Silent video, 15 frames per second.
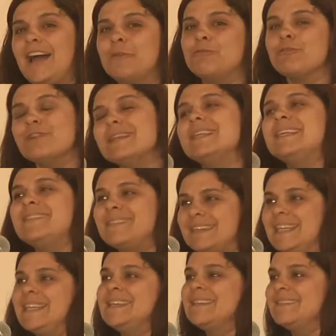I really
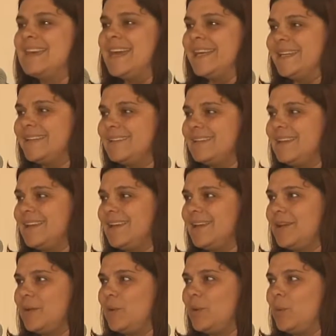think that
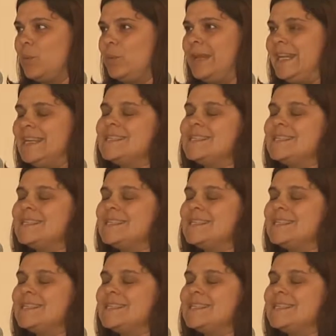we